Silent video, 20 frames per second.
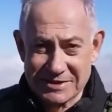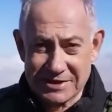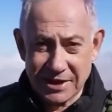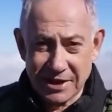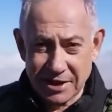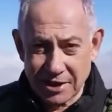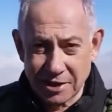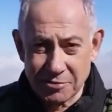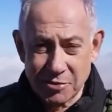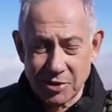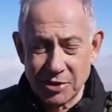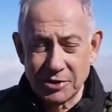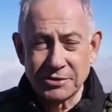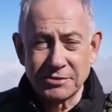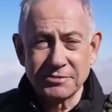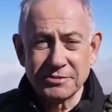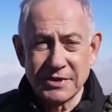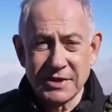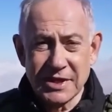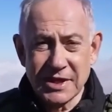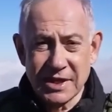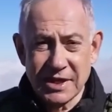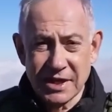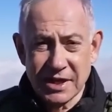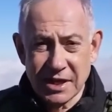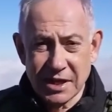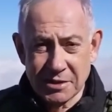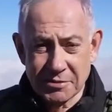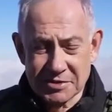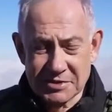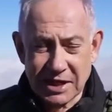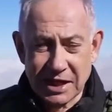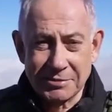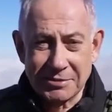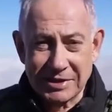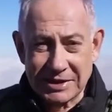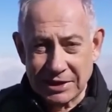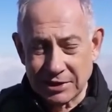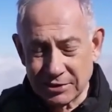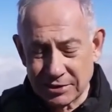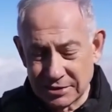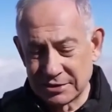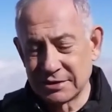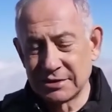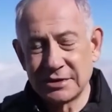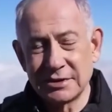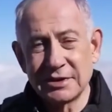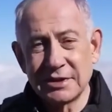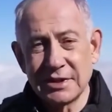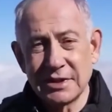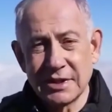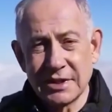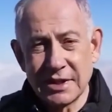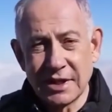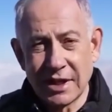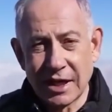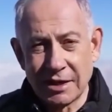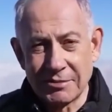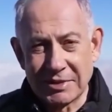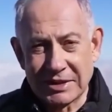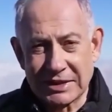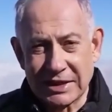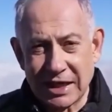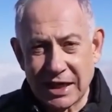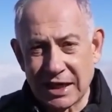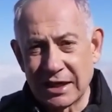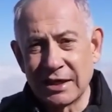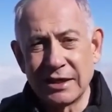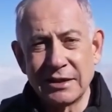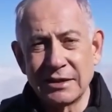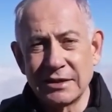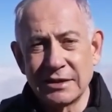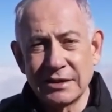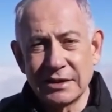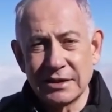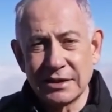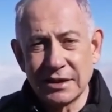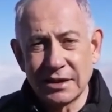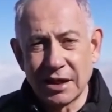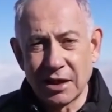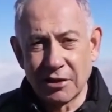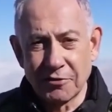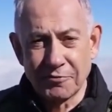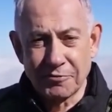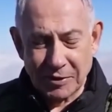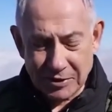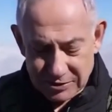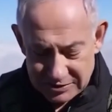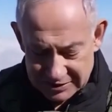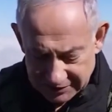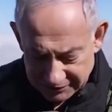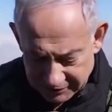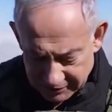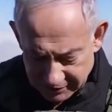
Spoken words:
And Israel's Prime Minister, Benjamin Netanyahu, who's a wanted war criminal facing